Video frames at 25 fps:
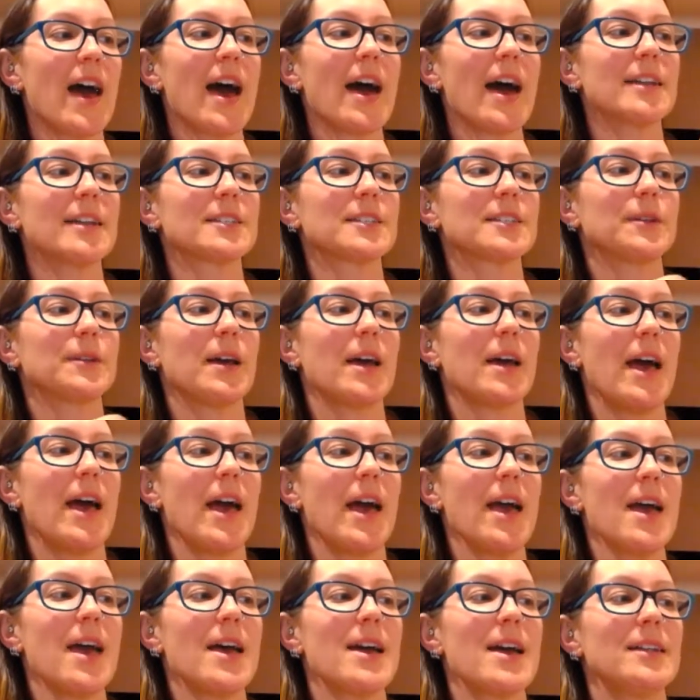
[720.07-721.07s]
that,
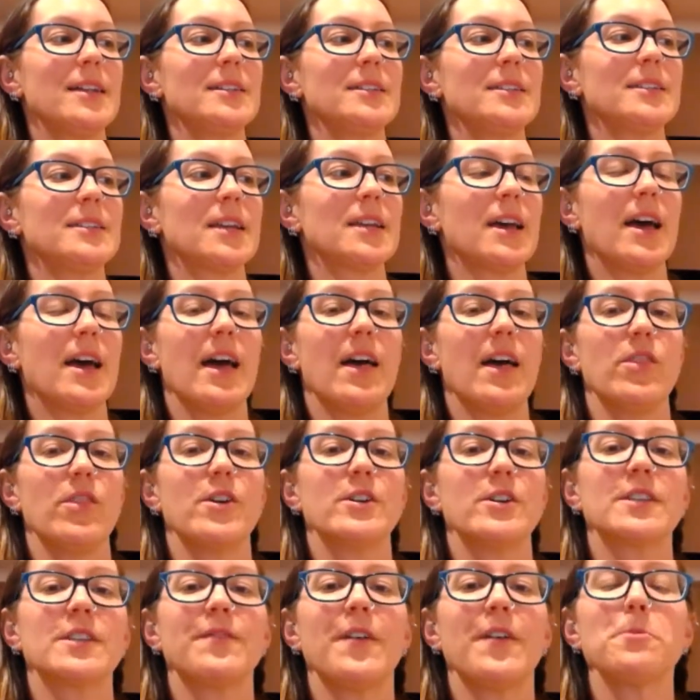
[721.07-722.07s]
and
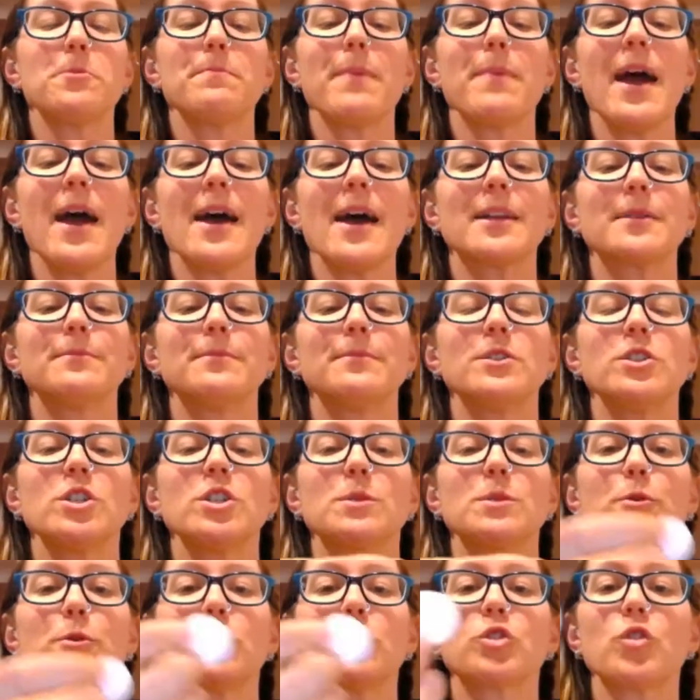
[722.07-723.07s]
there's a felt pad. So you
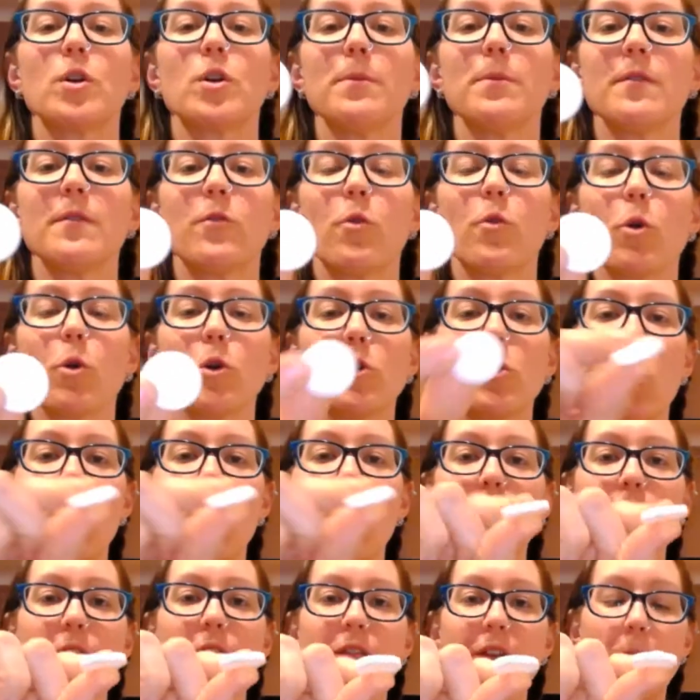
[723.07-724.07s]
just put a drop of oil
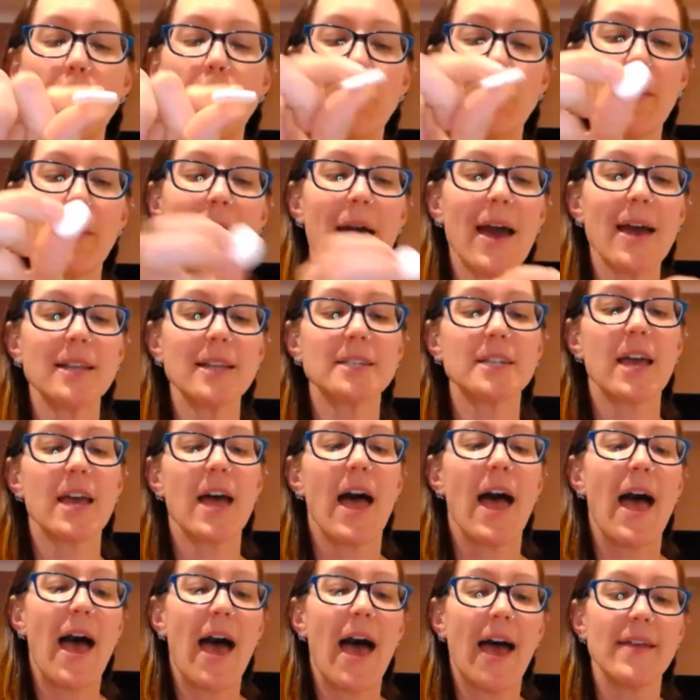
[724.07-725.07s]
on the felt pad,
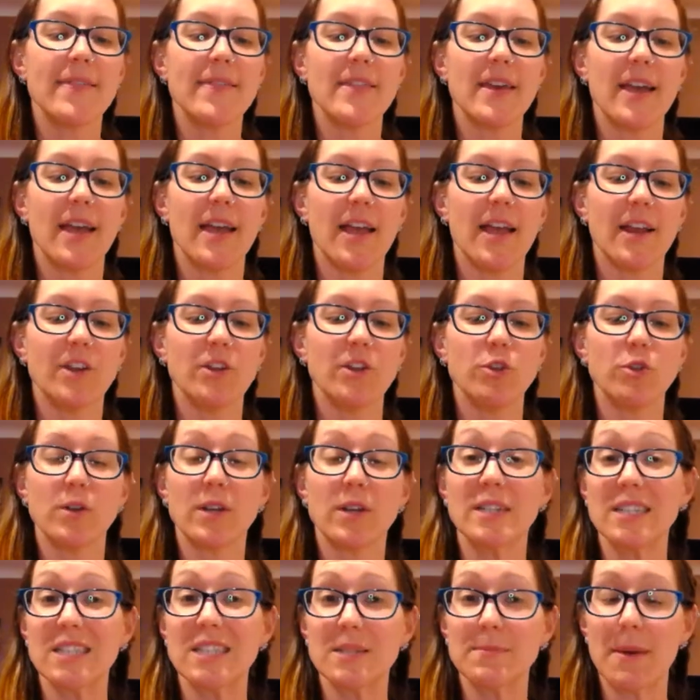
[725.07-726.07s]
and then you
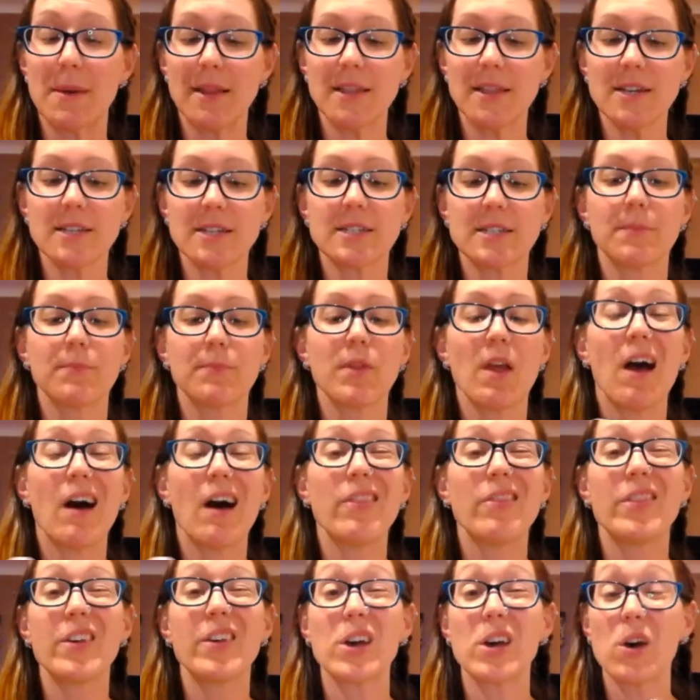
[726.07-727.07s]
can smell it.
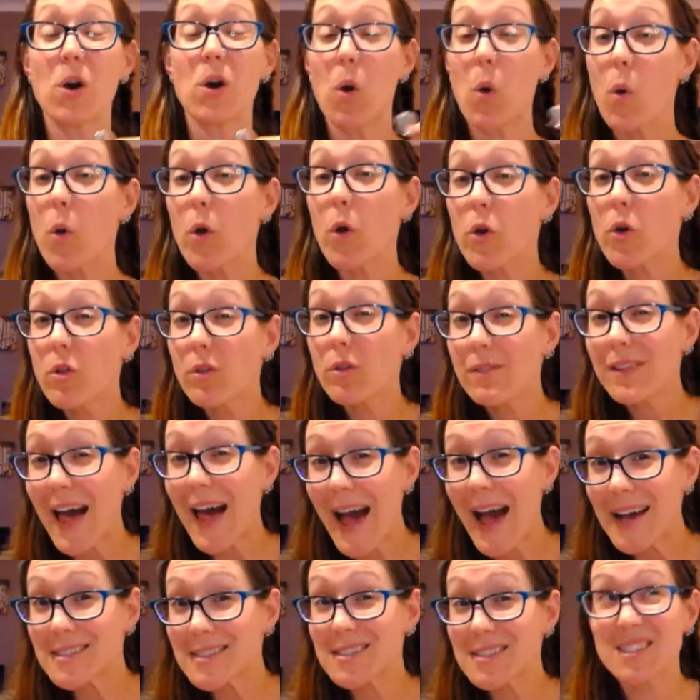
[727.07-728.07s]
The oil
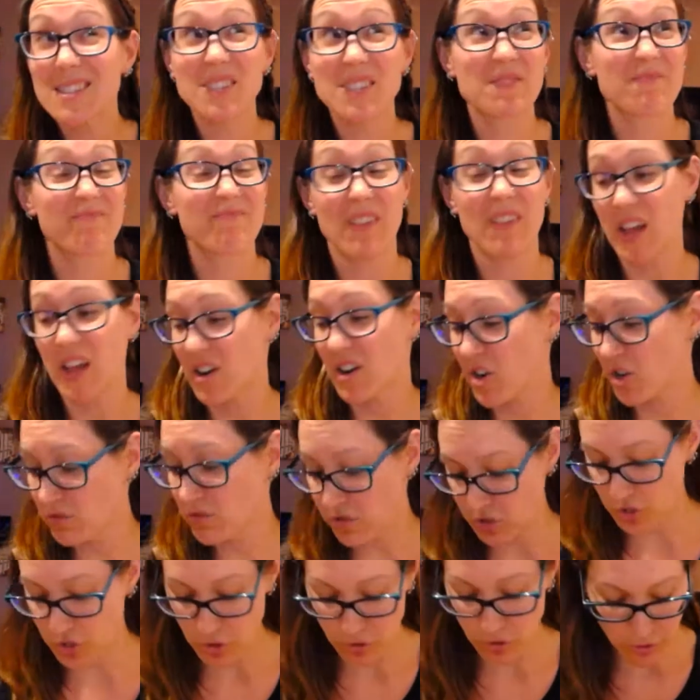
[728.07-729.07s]
lasts, I don't know,
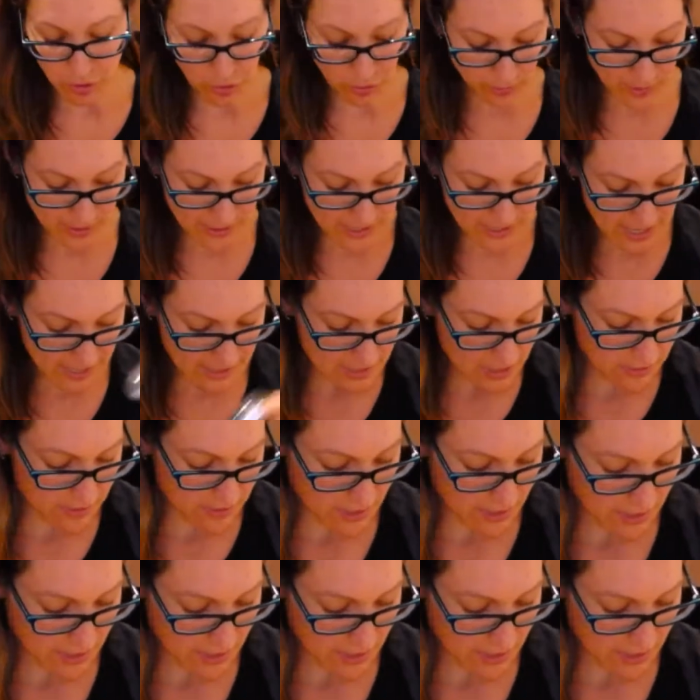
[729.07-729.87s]
2 to 3 days, I